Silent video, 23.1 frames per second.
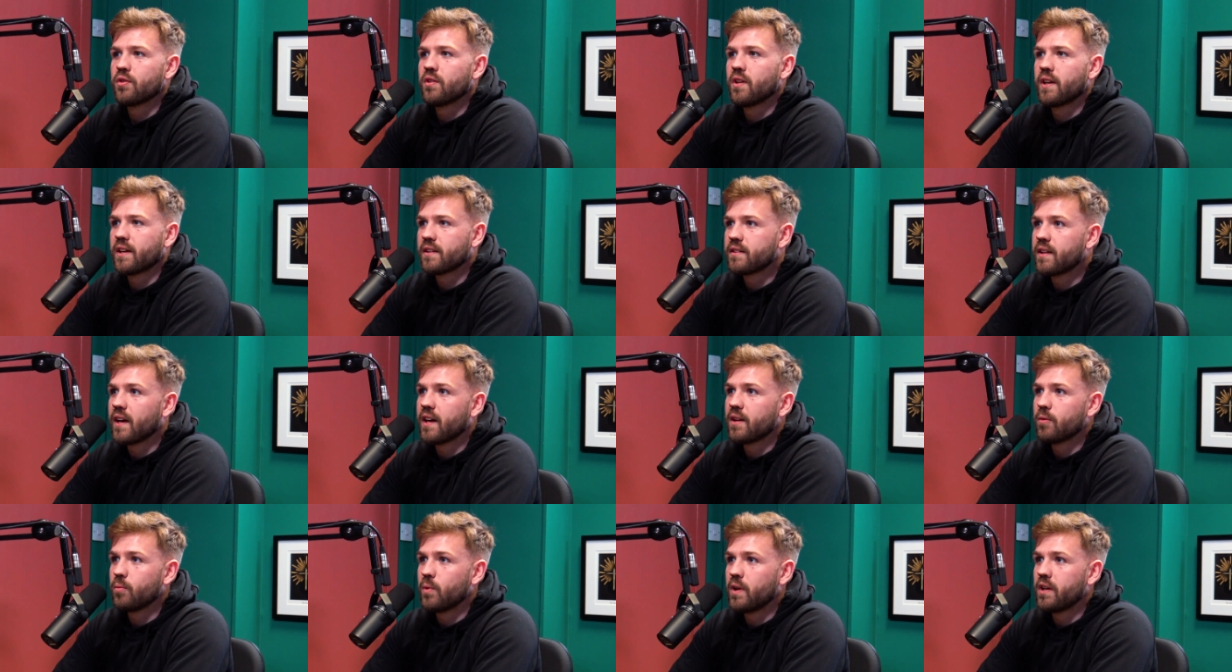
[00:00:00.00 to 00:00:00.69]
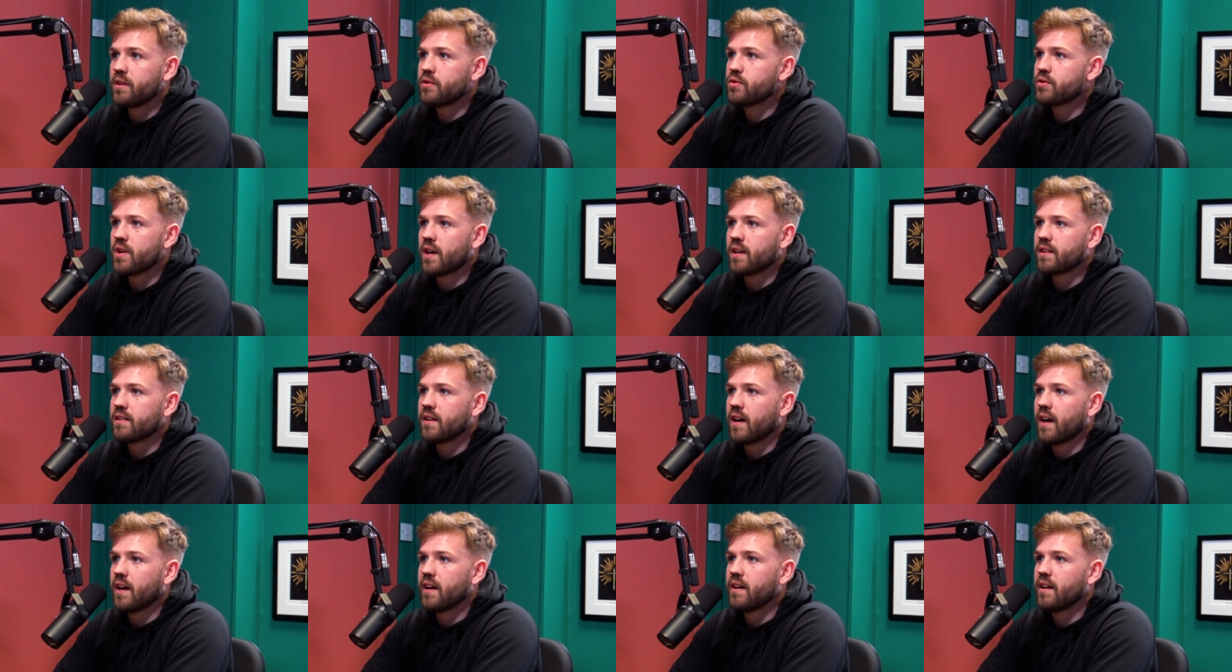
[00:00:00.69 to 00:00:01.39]
like a 10 week strict
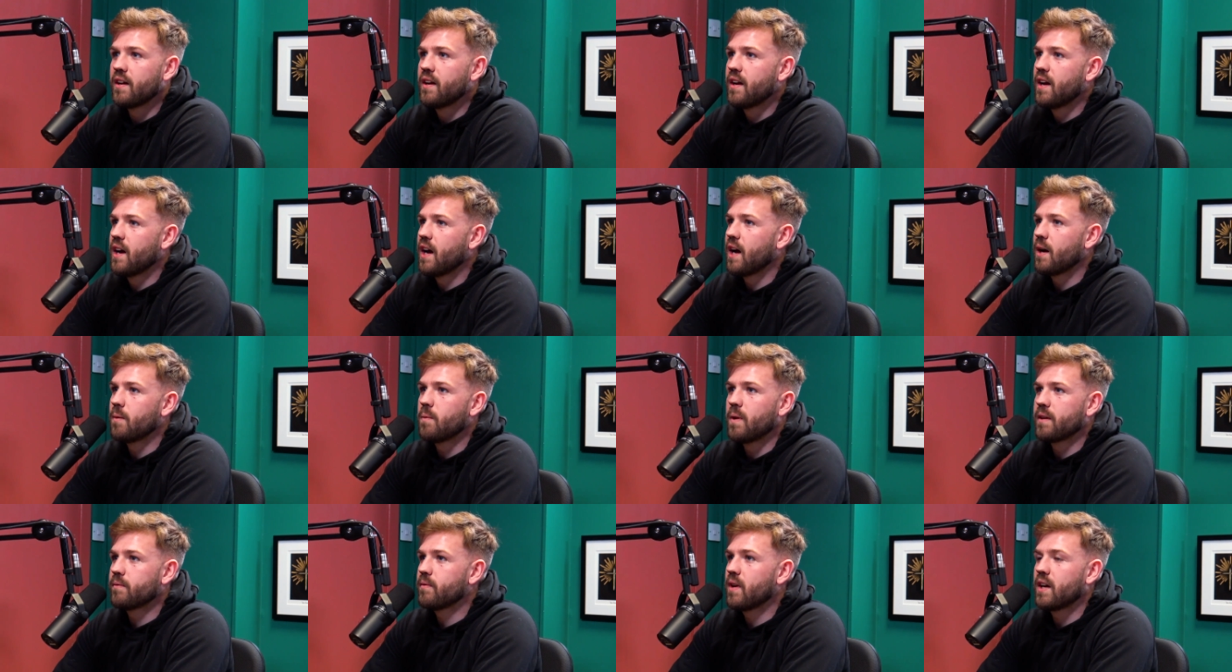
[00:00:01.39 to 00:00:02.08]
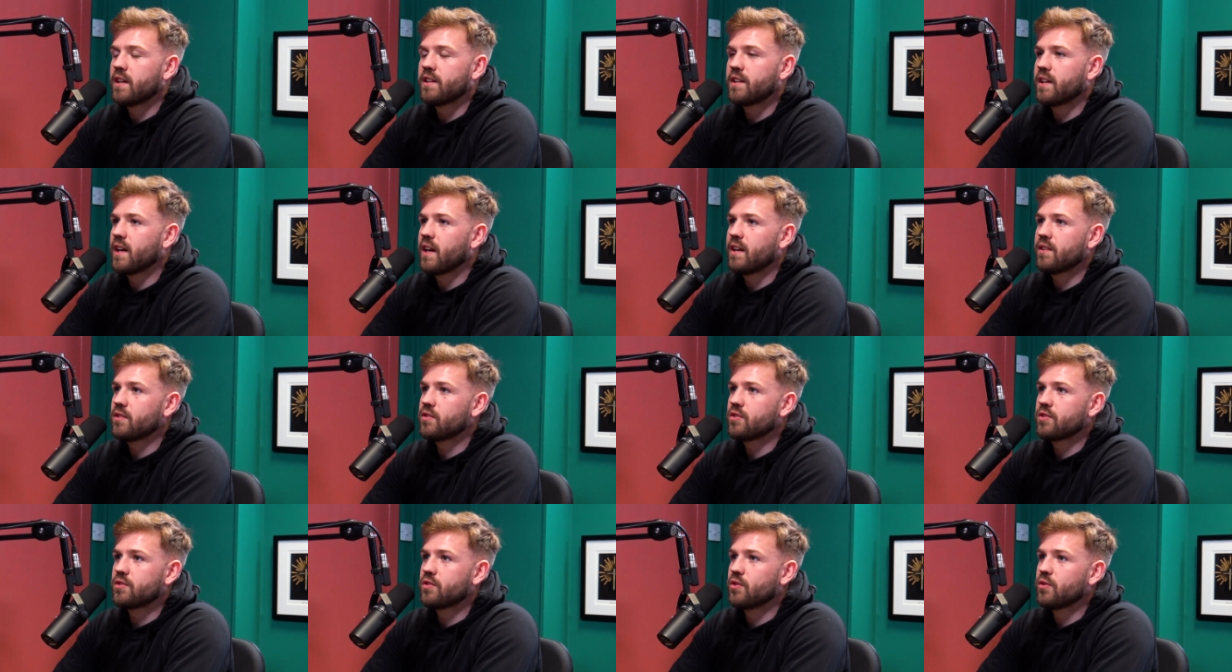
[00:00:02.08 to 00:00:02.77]
diet. Yeah. I'm like, man, you can't
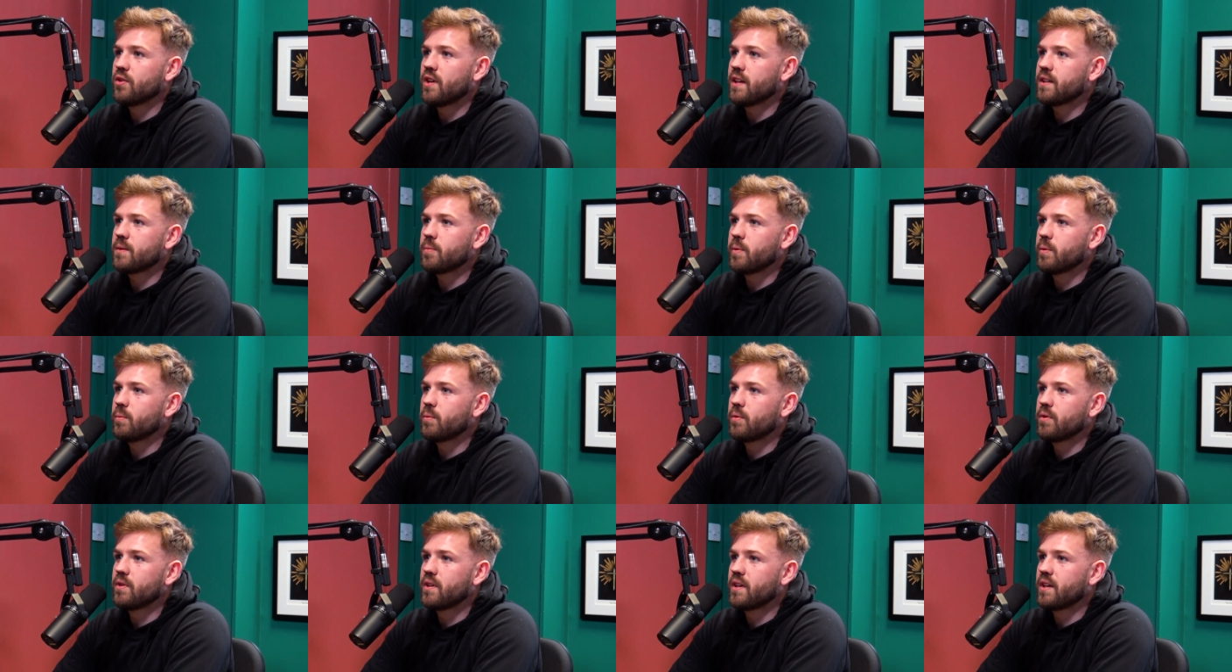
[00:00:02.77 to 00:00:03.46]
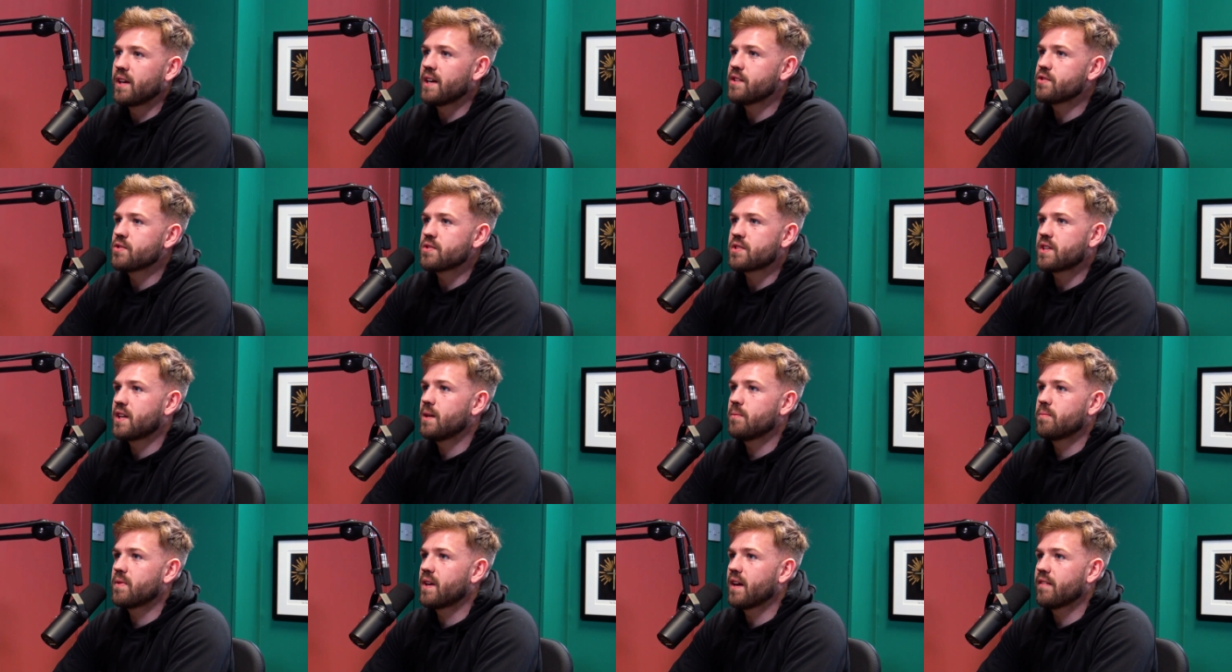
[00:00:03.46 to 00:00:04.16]
just do that to people. Yeah, you can't yeah. just
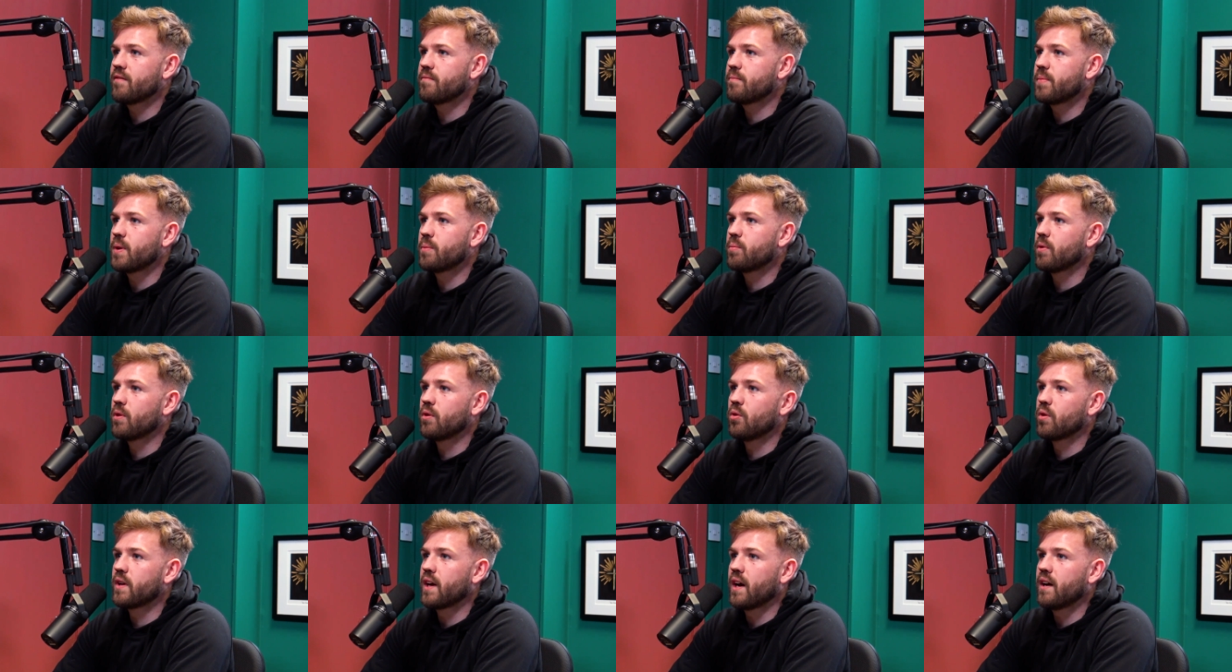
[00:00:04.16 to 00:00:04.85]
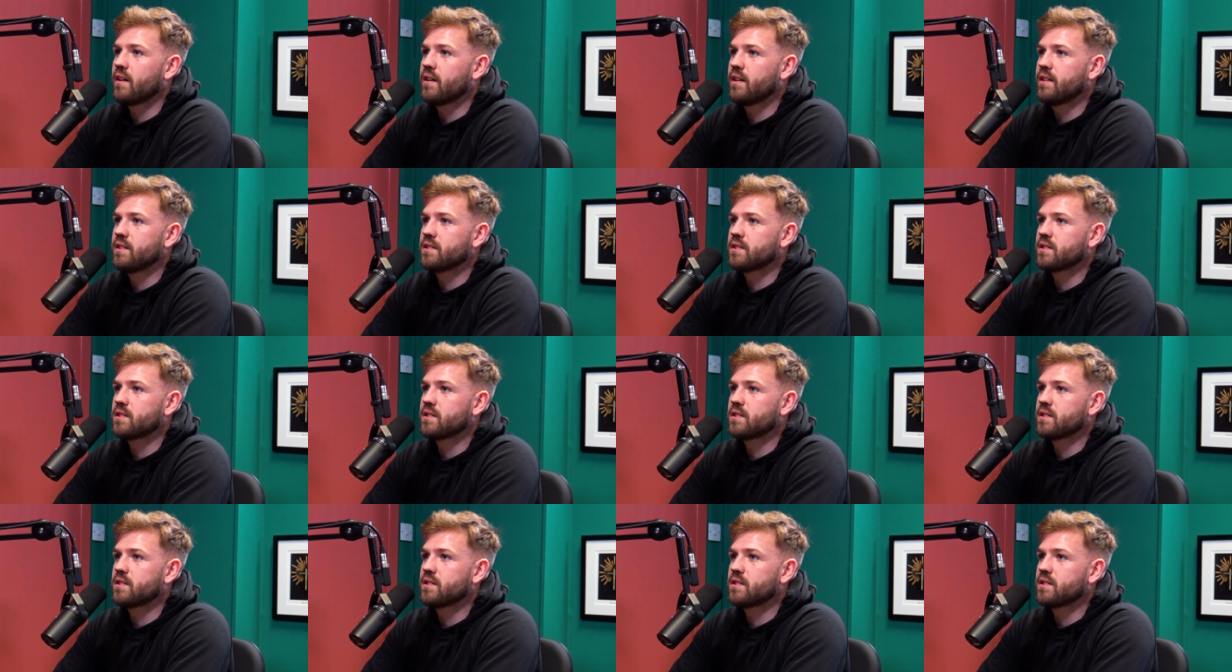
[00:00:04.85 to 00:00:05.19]
keep giving people talking, low calories.